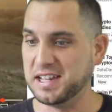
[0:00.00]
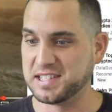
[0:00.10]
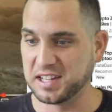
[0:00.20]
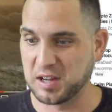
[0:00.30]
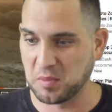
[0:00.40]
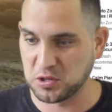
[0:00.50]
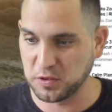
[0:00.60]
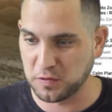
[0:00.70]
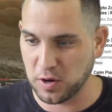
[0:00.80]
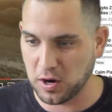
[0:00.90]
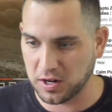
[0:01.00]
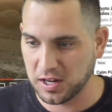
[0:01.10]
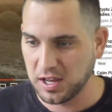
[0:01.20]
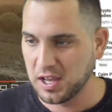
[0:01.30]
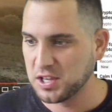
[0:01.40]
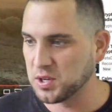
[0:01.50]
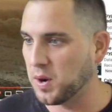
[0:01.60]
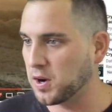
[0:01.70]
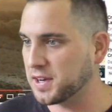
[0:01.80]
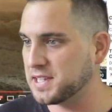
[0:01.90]
That's a commercial for ARK. So
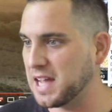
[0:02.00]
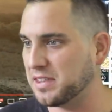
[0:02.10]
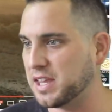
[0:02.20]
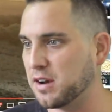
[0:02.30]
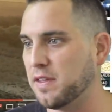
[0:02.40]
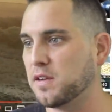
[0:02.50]
ARK is out there.